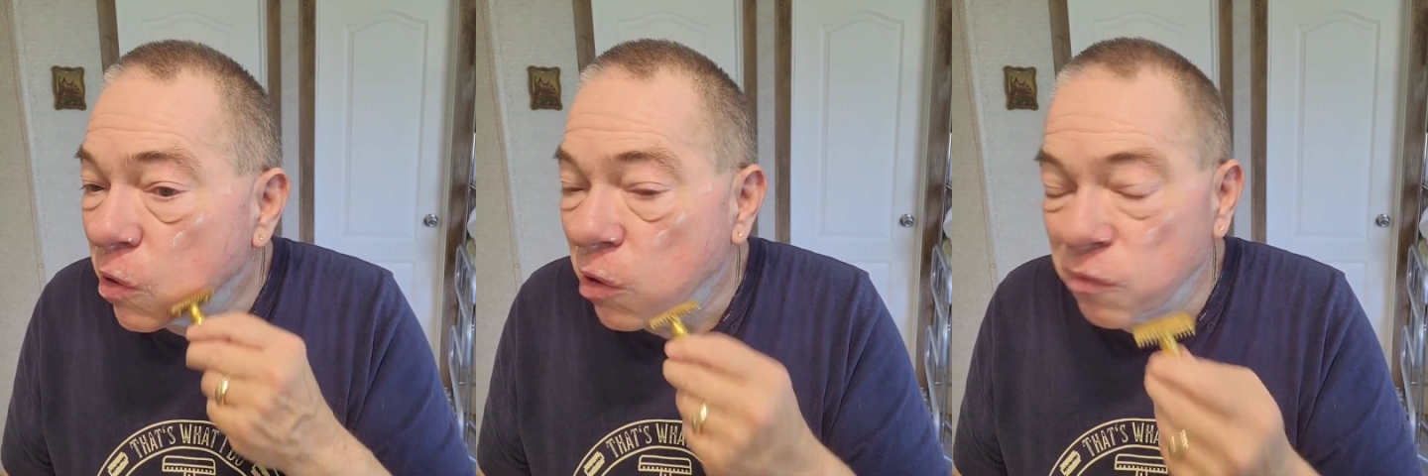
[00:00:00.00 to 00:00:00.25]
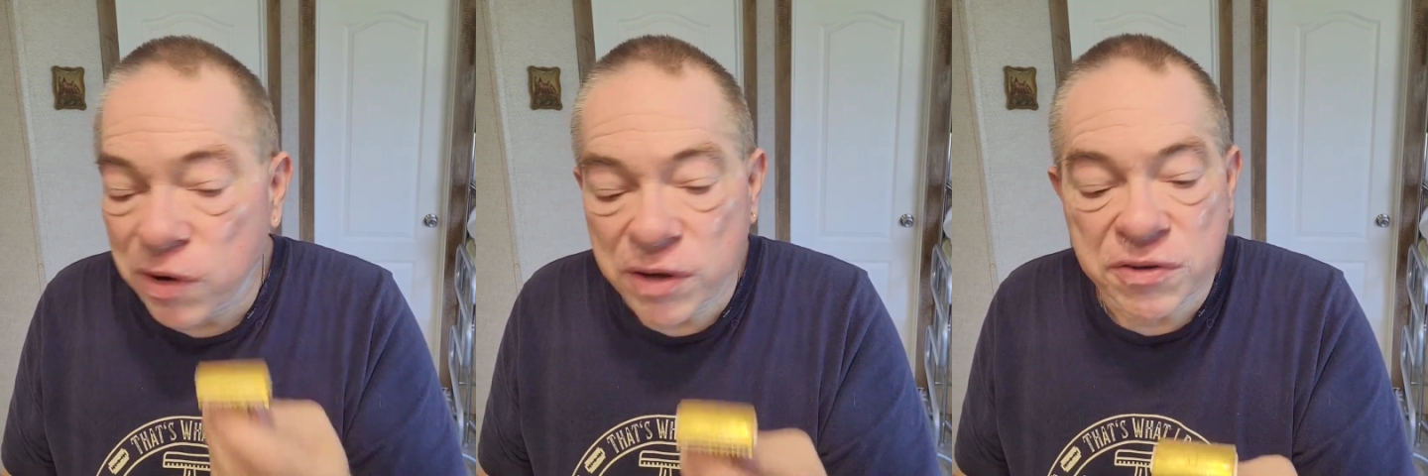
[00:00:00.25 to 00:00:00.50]
a
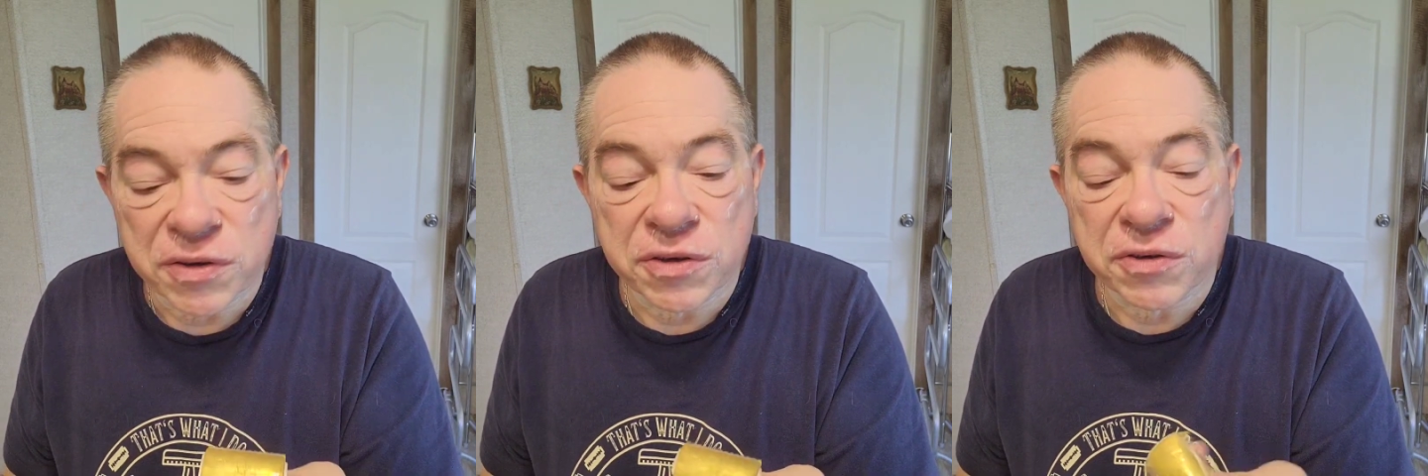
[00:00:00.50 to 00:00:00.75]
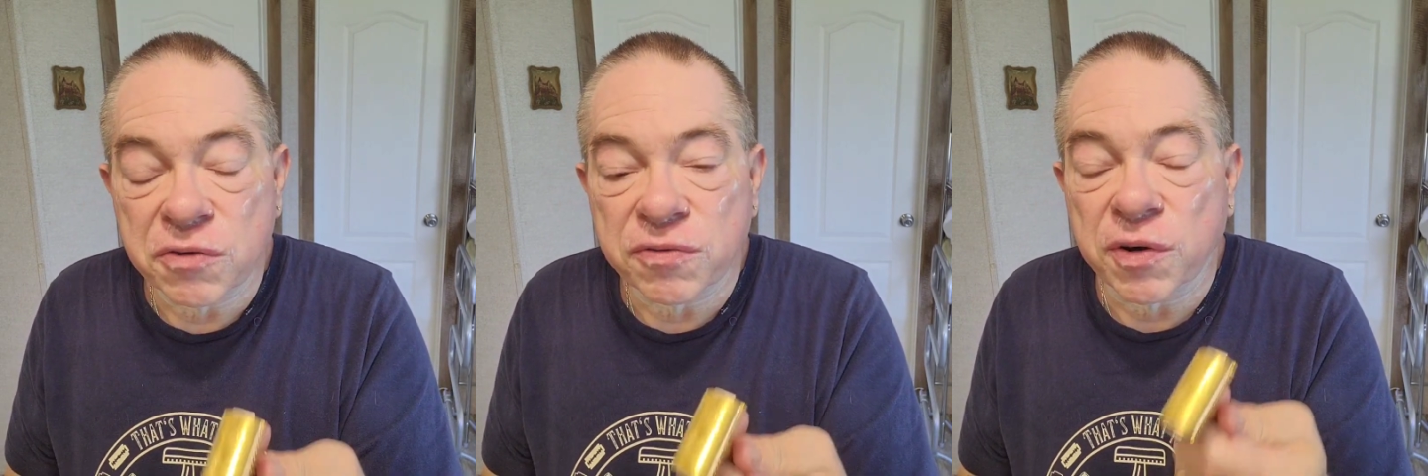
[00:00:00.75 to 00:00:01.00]
razor
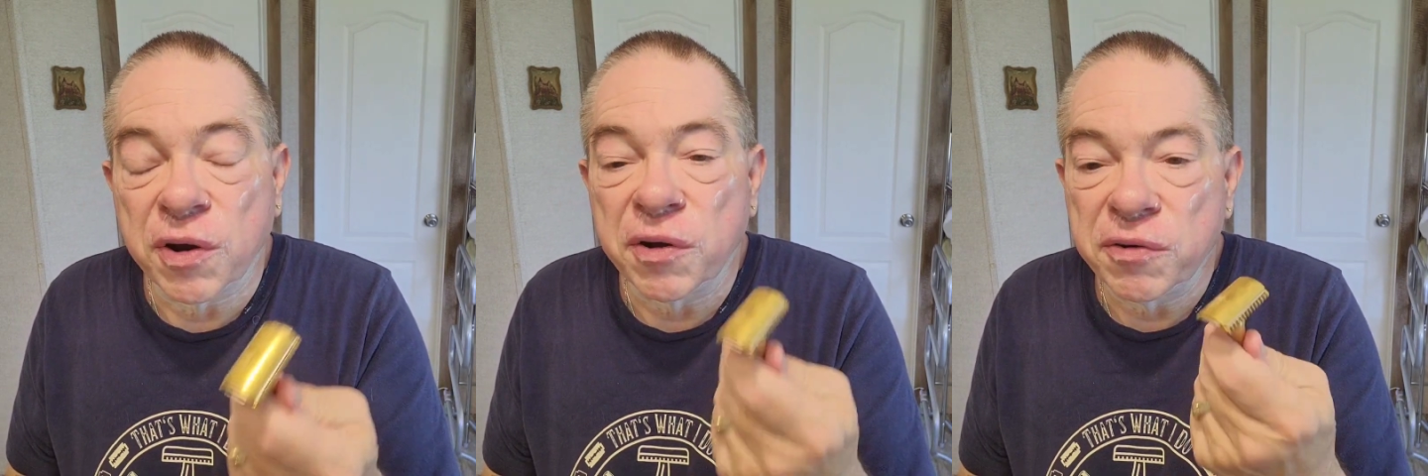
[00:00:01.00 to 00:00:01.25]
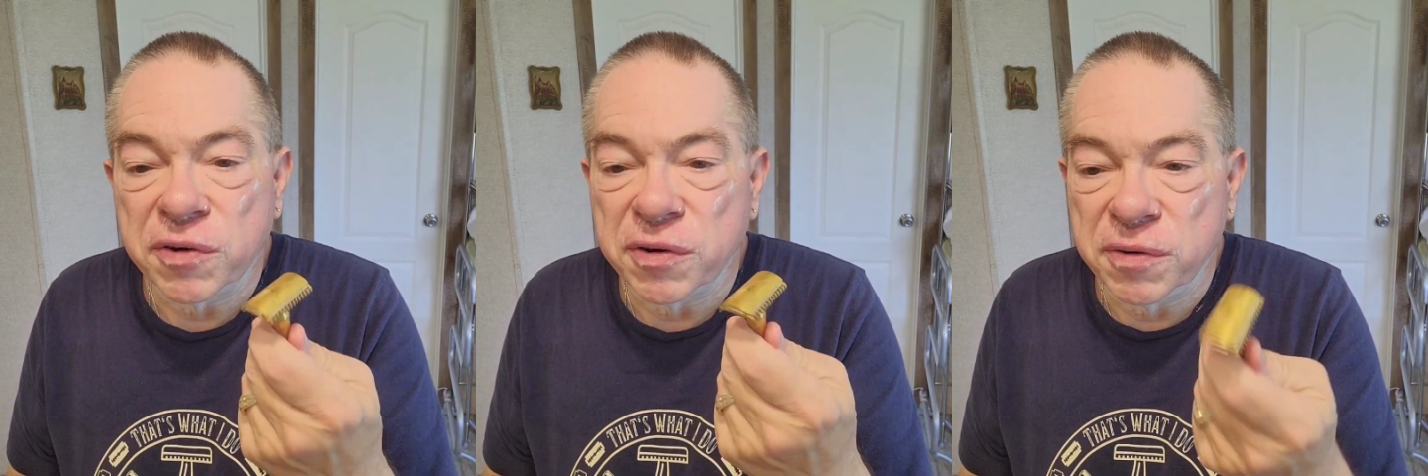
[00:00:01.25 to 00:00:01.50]
that's over
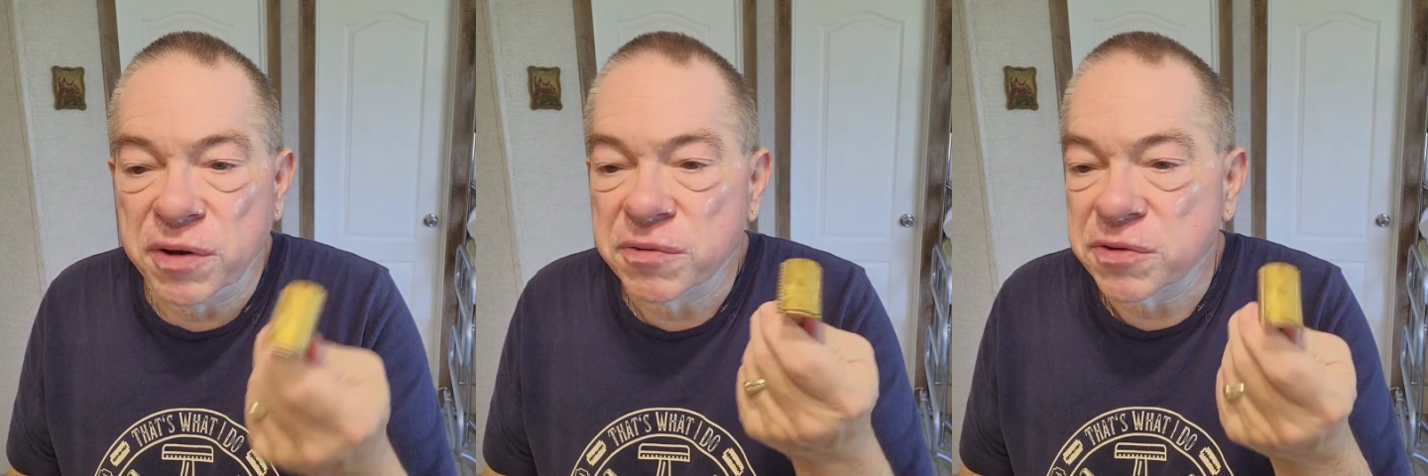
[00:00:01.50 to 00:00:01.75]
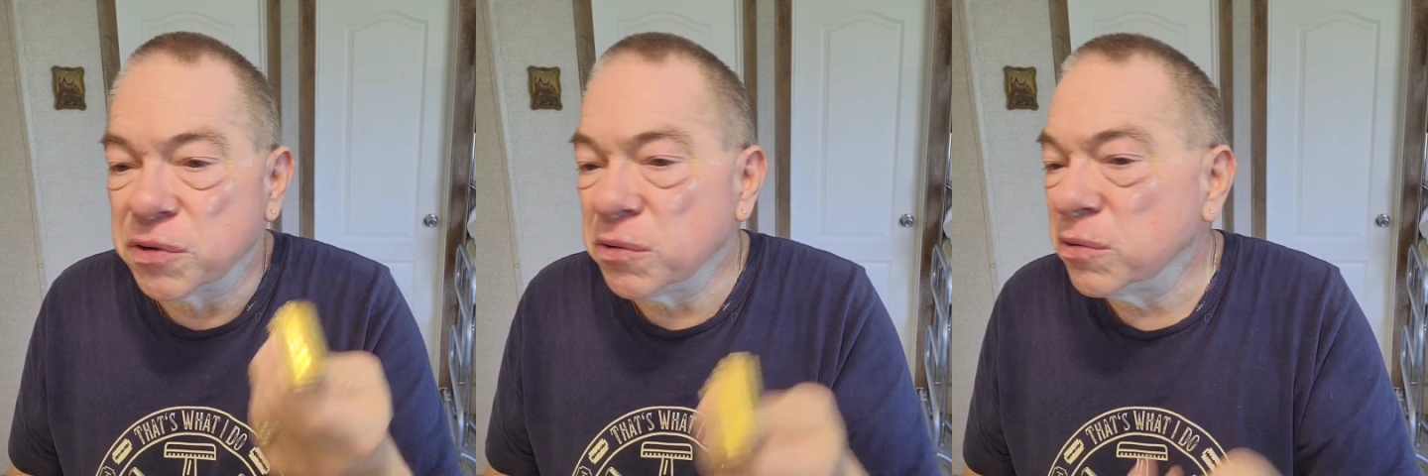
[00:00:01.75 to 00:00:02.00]
100
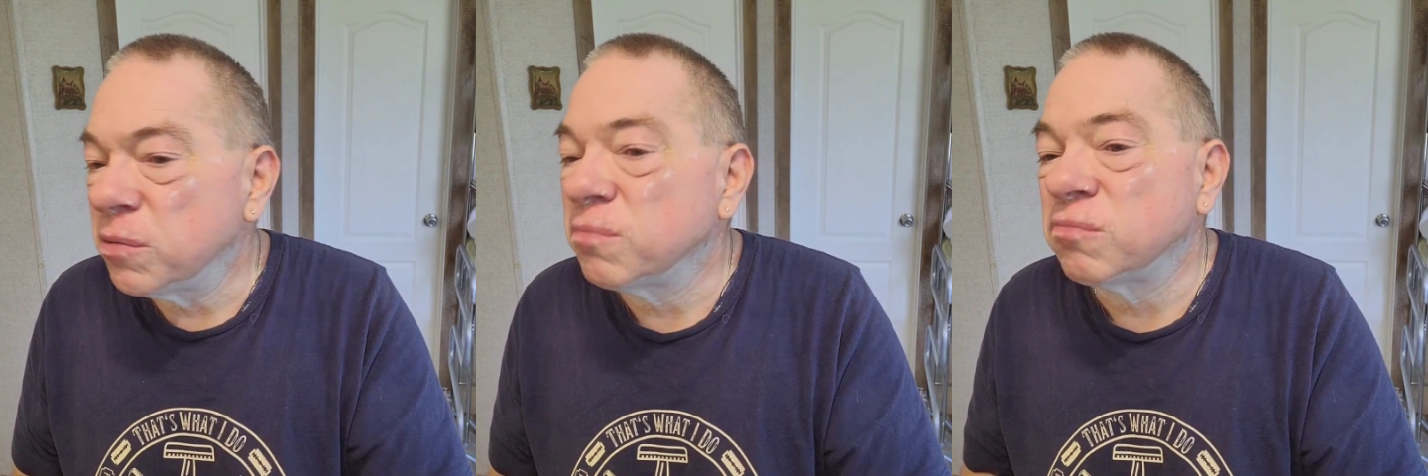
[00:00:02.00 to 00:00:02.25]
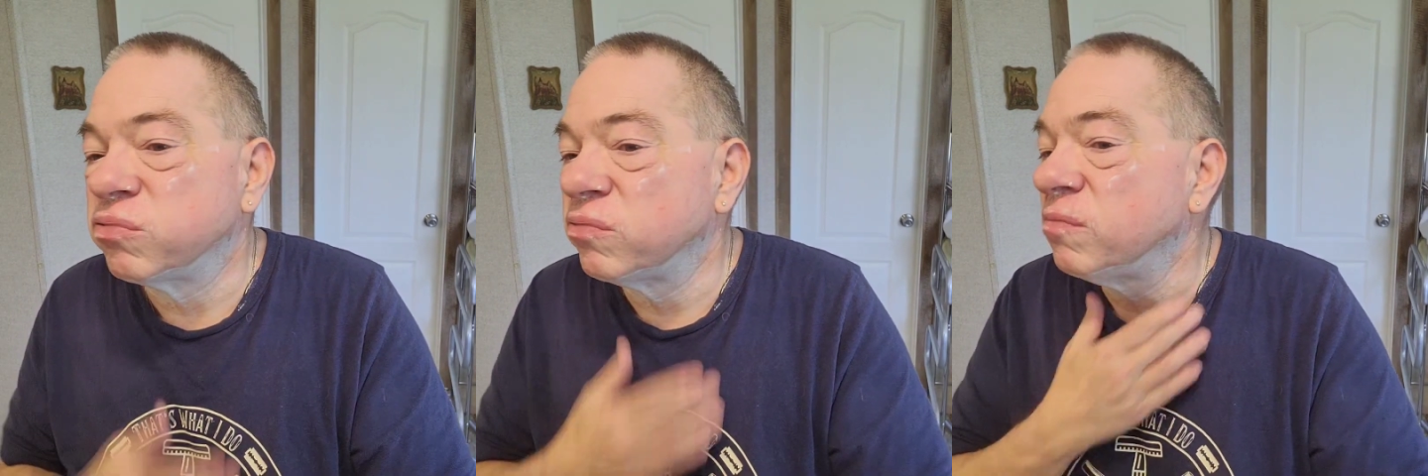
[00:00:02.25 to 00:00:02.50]
years
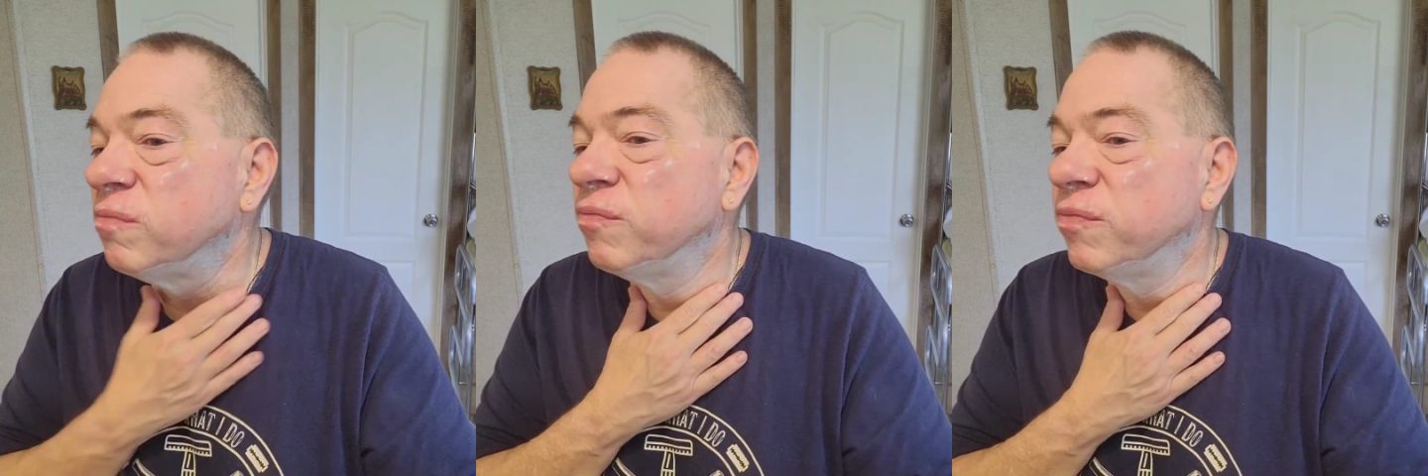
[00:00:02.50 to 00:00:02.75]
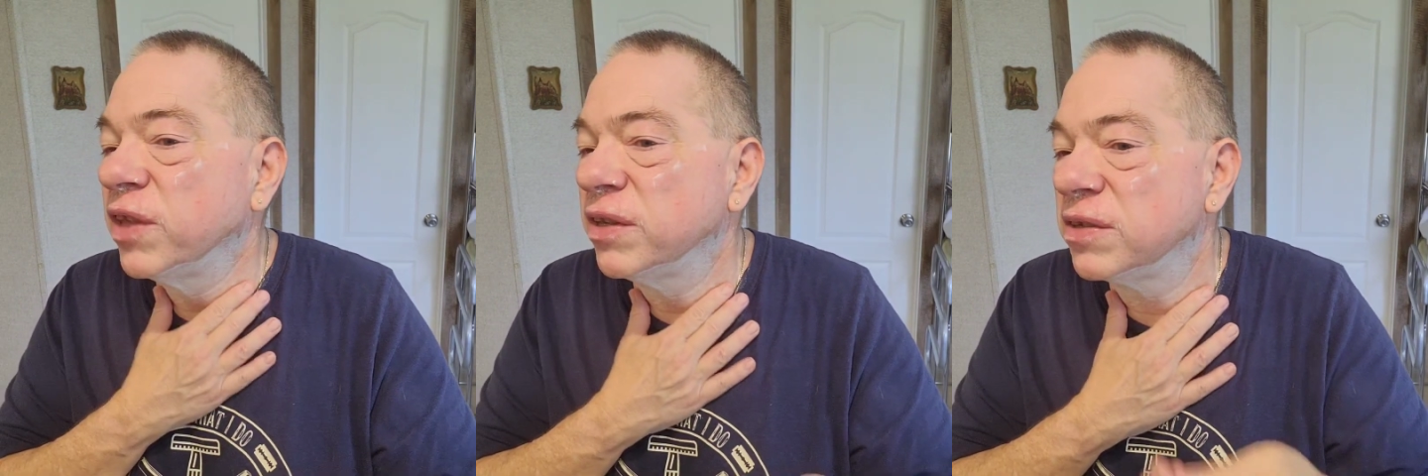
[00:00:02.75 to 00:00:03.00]
old,
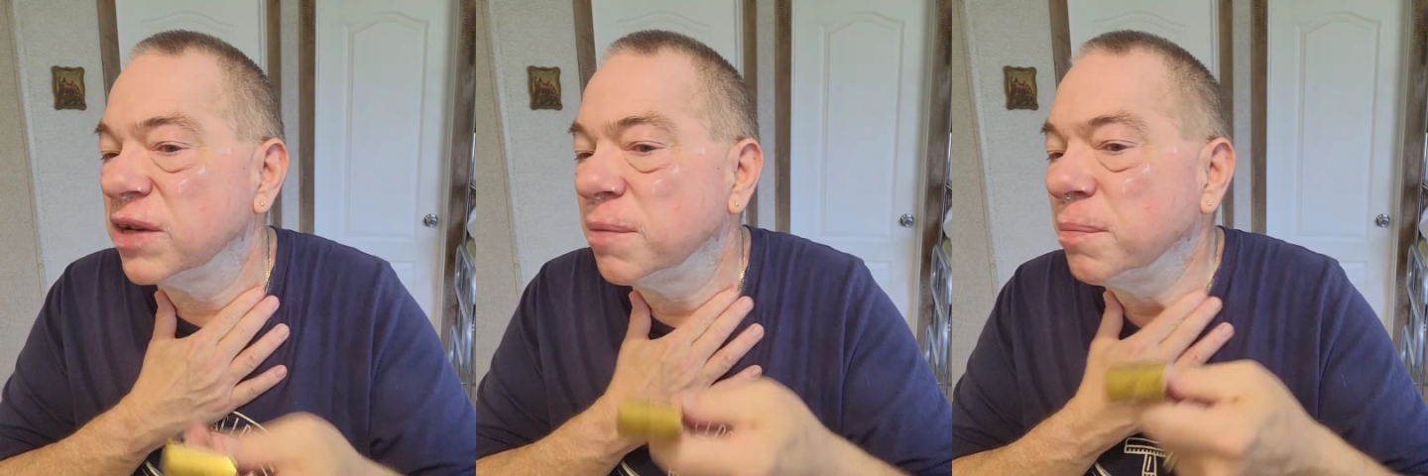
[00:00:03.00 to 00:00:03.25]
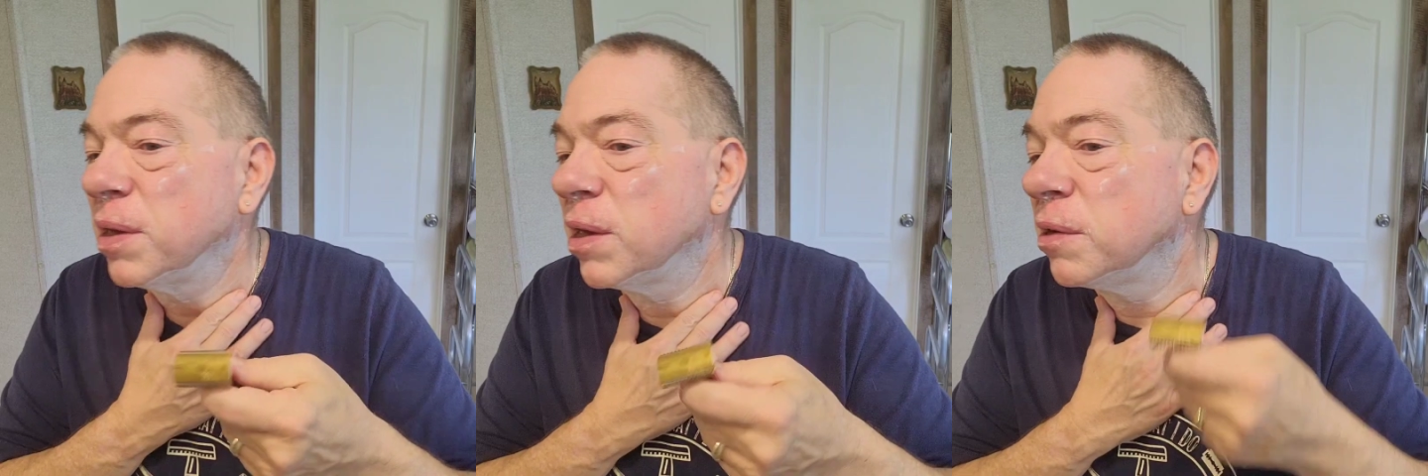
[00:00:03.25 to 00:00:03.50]
that's
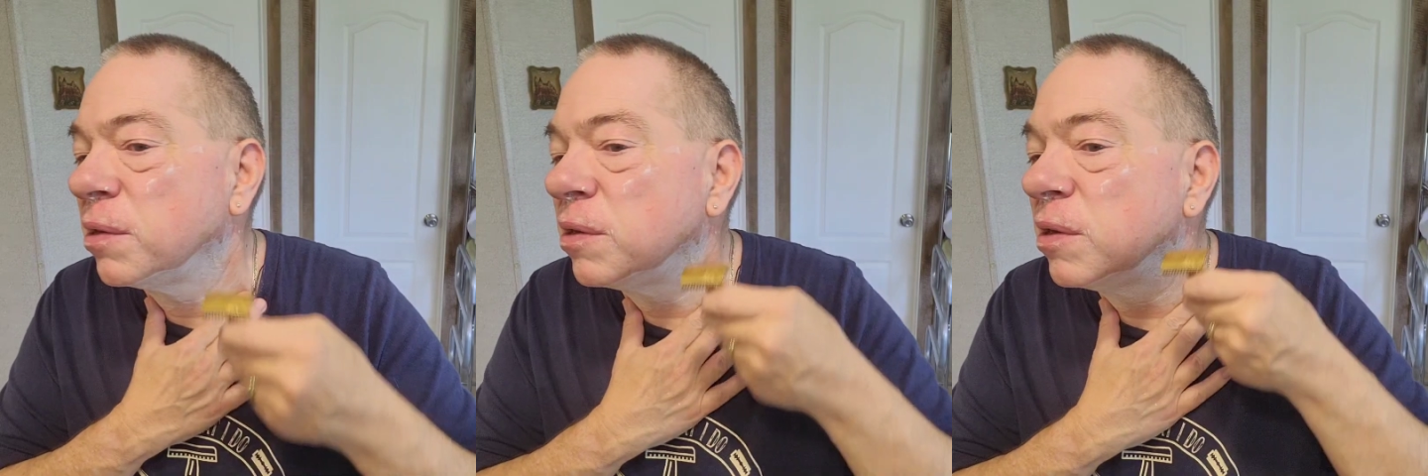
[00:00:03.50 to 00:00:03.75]
not bad.